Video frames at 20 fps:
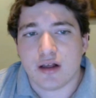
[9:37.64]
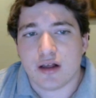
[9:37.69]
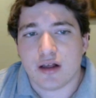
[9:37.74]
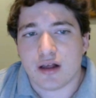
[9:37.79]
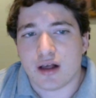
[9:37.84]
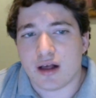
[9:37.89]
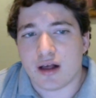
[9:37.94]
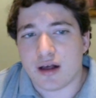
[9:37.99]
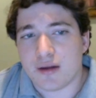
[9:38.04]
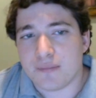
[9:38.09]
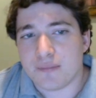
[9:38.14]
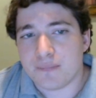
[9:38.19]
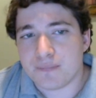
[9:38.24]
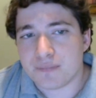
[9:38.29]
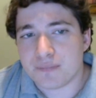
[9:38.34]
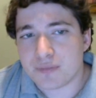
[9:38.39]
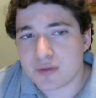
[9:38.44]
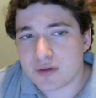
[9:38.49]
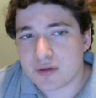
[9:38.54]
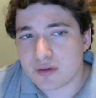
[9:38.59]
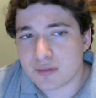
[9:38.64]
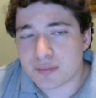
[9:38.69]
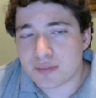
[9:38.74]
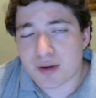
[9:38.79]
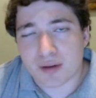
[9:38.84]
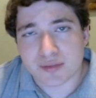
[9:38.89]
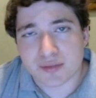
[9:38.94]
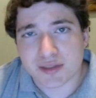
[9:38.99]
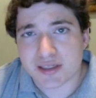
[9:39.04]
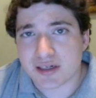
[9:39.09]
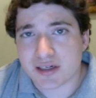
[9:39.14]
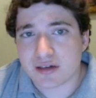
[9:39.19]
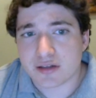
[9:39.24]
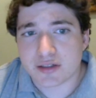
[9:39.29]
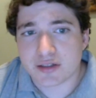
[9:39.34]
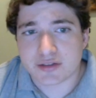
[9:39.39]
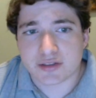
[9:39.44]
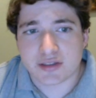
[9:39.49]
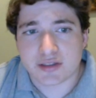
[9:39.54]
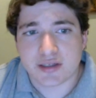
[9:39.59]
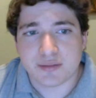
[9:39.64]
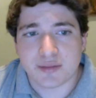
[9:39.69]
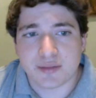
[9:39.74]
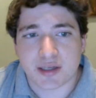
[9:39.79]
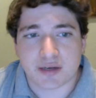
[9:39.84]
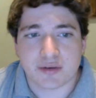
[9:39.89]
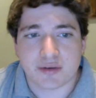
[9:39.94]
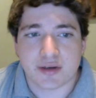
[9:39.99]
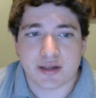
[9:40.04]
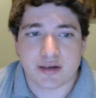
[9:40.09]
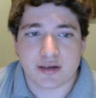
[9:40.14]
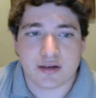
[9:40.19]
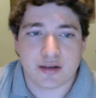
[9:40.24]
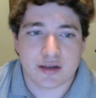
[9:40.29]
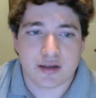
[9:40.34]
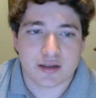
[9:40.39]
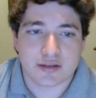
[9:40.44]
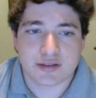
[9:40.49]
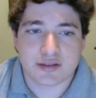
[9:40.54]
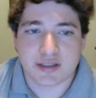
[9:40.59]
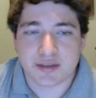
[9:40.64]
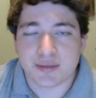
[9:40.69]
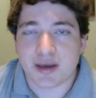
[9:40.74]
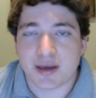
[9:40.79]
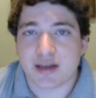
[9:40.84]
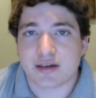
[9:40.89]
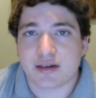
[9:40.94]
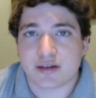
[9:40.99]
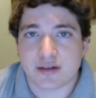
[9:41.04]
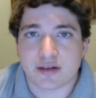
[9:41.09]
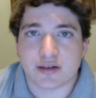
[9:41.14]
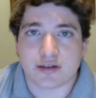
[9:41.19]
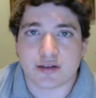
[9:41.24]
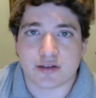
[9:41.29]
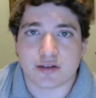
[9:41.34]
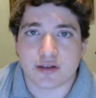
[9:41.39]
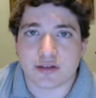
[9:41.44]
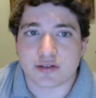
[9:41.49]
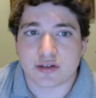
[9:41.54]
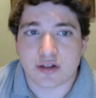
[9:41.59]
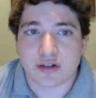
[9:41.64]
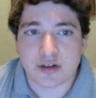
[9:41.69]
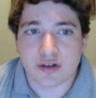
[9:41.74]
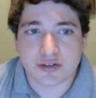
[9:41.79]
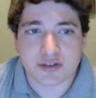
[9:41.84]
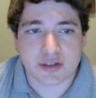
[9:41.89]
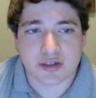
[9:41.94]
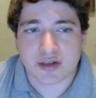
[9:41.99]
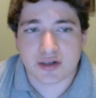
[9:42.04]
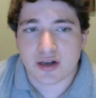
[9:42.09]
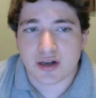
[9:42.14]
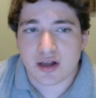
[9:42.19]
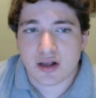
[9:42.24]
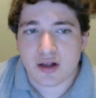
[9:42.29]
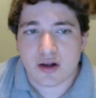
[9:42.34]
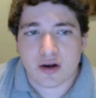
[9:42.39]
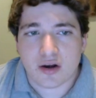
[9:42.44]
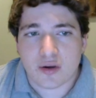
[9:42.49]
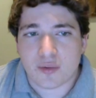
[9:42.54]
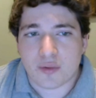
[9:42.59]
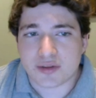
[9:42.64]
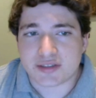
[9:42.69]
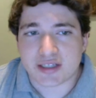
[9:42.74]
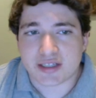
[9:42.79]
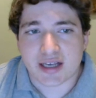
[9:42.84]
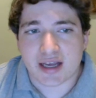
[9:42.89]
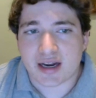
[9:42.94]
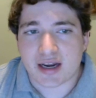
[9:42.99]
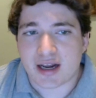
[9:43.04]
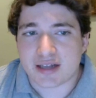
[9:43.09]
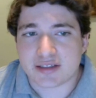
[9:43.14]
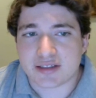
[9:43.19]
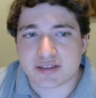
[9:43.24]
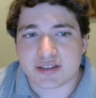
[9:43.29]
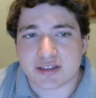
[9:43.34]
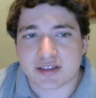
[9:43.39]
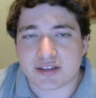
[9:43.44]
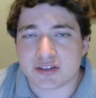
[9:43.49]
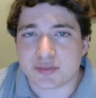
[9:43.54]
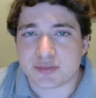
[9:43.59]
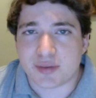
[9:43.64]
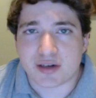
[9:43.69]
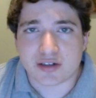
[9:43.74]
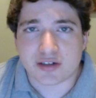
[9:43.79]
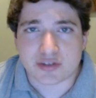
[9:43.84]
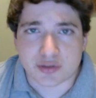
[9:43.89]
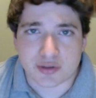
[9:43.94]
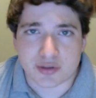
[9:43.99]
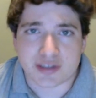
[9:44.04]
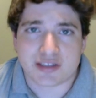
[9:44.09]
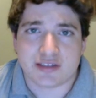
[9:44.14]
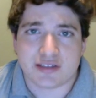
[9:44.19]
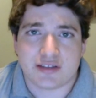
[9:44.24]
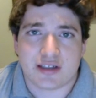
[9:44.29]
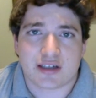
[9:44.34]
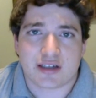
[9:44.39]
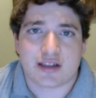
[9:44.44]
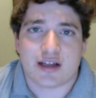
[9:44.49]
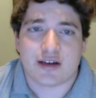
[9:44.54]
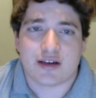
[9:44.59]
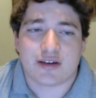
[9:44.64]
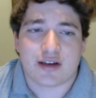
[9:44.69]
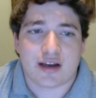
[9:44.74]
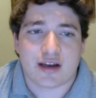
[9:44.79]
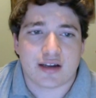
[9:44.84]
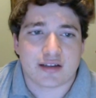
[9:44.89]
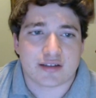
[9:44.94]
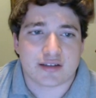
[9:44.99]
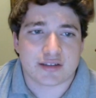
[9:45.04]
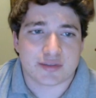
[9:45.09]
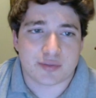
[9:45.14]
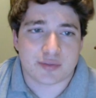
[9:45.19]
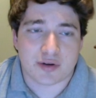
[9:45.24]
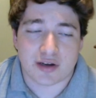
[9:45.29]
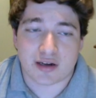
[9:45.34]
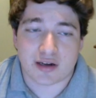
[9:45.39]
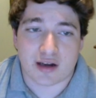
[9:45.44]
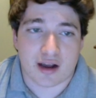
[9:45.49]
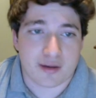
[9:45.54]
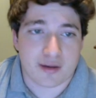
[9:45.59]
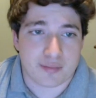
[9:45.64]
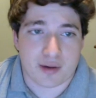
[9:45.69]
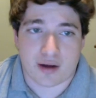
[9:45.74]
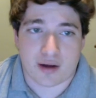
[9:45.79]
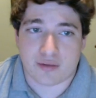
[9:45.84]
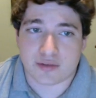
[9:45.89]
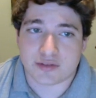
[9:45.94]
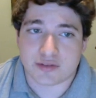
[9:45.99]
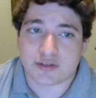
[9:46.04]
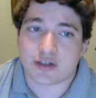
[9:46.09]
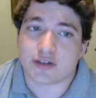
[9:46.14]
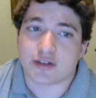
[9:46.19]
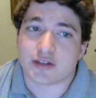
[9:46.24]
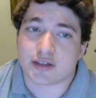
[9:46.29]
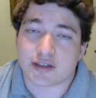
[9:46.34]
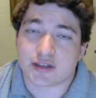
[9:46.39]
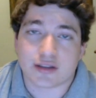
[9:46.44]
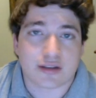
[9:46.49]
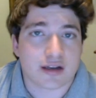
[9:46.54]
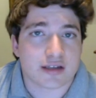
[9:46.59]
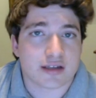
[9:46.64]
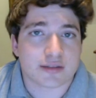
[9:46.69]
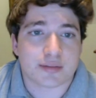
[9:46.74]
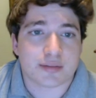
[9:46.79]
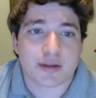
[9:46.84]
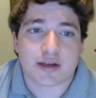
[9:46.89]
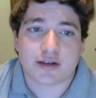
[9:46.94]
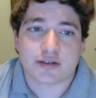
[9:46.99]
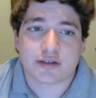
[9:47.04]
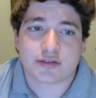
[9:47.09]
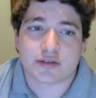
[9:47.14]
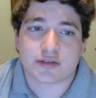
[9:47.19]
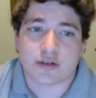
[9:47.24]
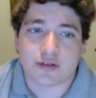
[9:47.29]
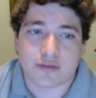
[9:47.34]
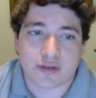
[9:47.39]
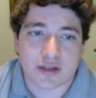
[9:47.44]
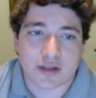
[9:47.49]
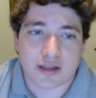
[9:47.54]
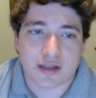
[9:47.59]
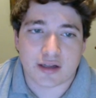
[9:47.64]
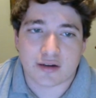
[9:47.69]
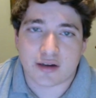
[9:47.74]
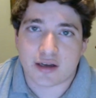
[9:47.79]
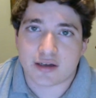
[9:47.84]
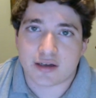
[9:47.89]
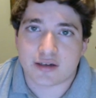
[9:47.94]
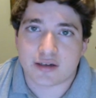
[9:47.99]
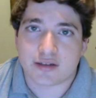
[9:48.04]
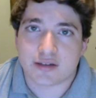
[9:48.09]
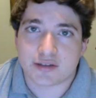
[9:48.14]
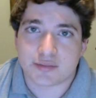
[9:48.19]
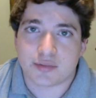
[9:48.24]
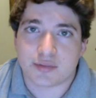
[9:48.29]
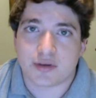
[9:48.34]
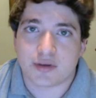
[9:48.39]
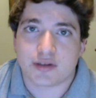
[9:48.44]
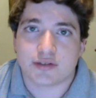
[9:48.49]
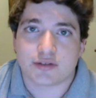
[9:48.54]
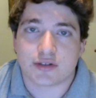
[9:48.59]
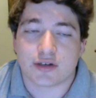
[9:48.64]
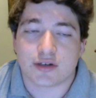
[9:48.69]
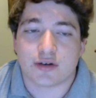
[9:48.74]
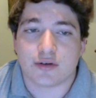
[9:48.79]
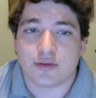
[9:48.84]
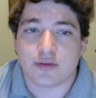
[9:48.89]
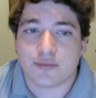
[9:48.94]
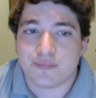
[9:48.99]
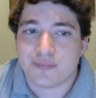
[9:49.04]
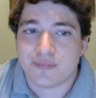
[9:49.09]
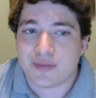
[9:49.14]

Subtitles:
Probably going to lose to Team Liquid. Team 8, it's closer. Once again, I just think there's better choices than Cloud9 at this point. I would start Dignitas players over Cloud9 at this point. So,